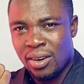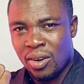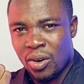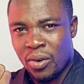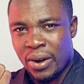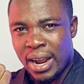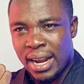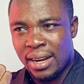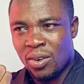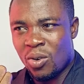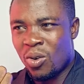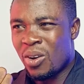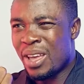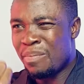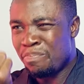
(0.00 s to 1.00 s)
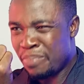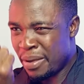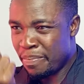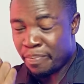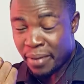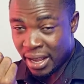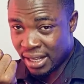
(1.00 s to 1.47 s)
all right, or a
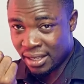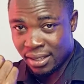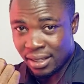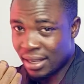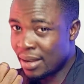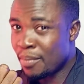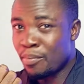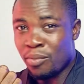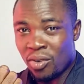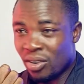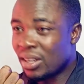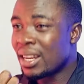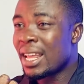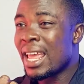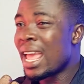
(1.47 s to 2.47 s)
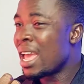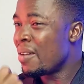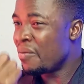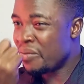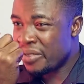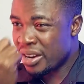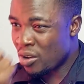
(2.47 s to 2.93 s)
pipette, but
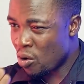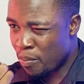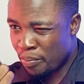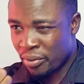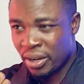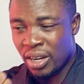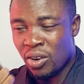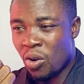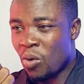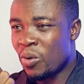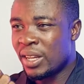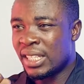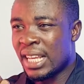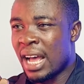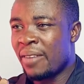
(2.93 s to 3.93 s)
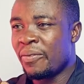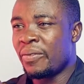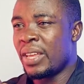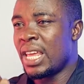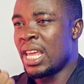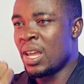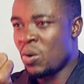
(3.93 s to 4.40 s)
every opening always have
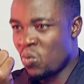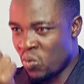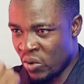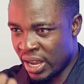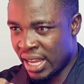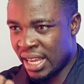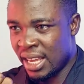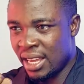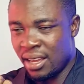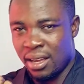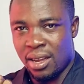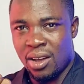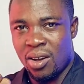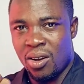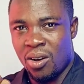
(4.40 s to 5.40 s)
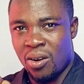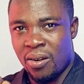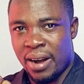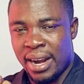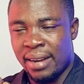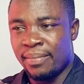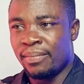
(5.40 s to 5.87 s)
a wick. All
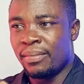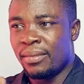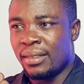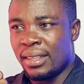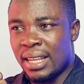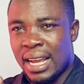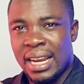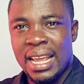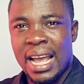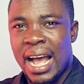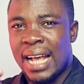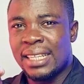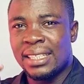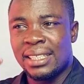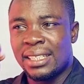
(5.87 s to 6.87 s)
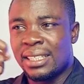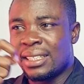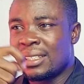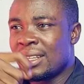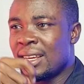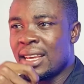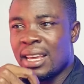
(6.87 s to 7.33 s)
right, then it
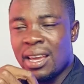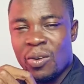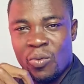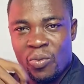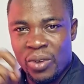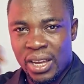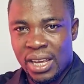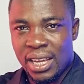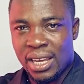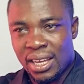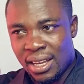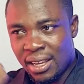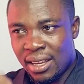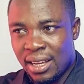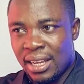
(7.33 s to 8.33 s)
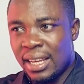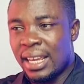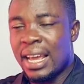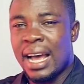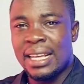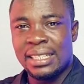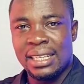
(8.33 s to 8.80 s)
has a wick,
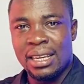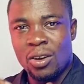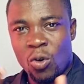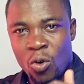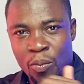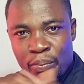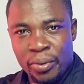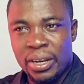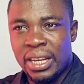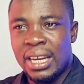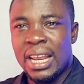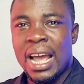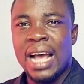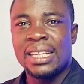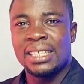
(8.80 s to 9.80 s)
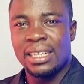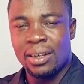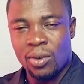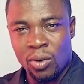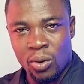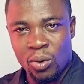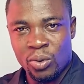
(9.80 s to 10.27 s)
it has a opening, it has a
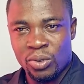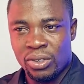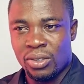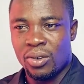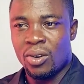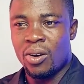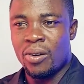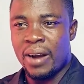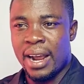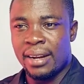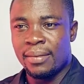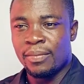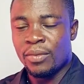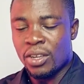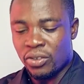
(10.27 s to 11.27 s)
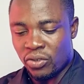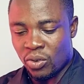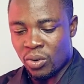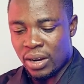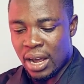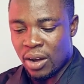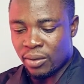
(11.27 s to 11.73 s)
close. All right,
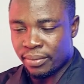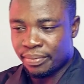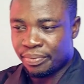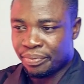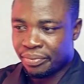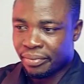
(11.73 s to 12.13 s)
so now